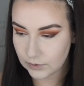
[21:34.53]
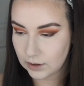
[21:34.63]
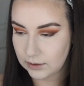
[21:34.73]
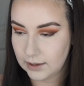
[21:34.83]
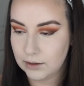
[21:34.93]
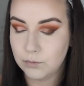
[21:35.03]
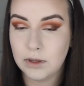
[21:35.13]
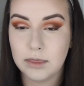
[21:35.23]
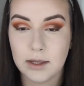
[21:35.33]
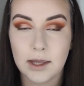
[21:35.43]
Then
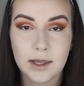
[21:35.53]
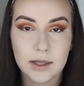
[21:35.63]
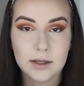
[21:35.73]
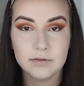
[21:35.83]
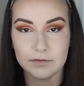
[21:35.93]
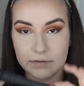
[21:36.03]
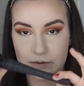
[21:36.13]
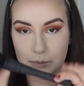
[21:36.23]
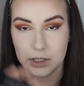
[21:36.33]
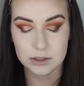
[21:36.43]
with a
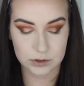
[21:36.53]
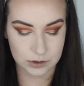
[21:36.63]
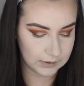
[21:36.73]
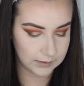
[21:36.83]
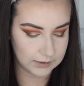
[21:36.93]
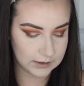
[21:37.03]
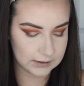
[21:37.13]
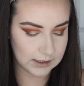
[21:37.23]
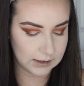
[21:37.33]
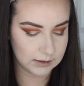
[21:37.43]
fluffy brush, I'm going
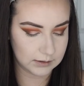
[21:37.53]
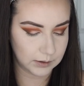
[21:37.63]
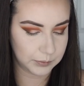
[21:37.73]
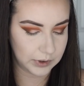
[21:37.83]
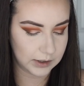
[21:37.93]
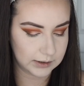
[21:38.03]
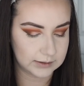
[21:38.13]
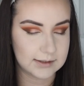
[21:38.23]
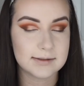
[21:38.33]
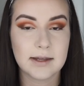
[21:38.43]
to take the product
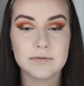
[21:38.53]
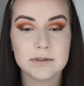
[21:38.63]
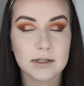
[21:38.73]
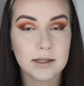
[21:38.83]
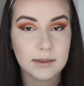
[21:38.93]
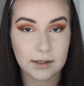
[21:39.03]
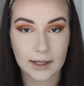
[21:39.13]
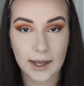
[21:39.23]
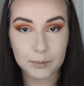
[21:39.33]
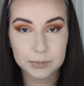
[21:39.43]
that's left in the
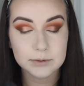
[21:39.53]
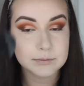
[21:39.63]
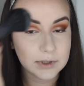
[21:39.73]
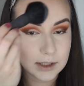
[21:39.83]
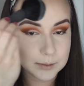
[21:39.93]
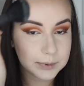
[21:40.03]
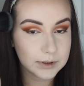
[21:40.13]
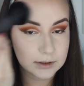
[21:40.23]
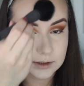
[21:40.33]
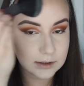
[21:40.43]
cap that I
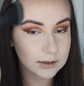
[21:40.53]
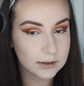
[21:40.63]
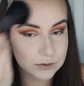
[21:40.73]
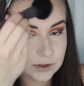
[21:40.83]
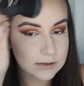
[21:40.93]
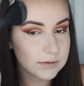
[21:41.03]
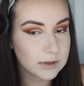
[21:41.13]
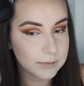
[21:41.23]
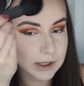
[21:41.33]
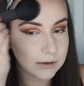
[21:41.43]
put the
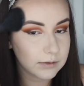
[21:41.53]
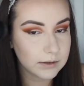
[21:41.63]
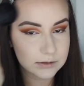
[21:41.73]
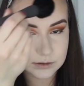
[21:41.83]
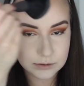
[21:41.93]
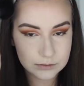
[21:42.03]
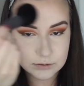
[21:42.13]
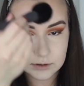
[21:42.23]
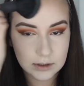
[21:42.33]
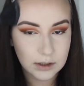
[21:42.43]
translucent powder into
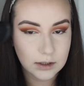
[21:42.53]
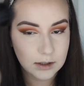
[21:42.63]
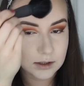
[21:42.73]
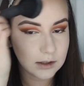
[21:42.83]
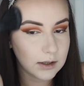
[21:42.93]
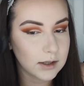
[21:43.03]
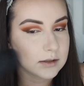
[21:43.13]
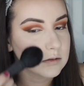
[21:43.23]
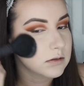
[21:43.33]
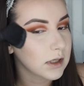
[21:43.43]

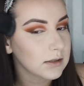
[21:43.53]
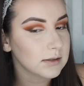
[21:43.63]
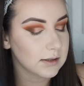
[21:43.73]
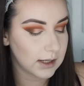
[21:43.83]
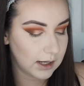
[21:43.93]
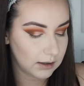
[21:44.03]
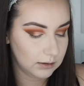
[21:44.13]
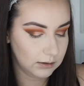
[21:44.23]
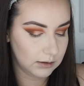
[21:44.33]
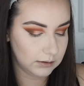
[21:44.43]
and dust that
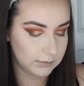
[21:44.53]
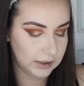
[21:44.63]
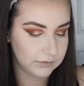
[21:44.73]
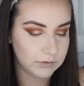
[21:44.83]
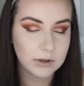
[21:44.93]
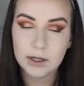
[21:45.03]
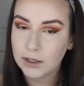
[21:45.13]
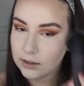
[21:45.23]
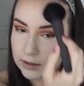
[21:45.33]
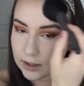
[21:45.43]
along my
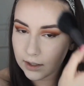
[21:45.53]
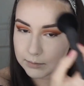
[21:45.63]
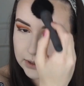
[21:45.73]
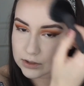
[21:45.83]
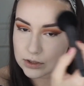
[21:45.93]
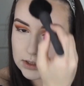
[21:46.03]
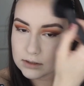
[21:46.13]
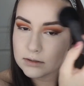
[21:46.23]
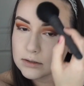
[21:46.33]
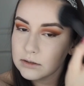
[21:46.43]
forehead and my
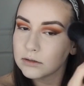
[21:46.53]
cheeks.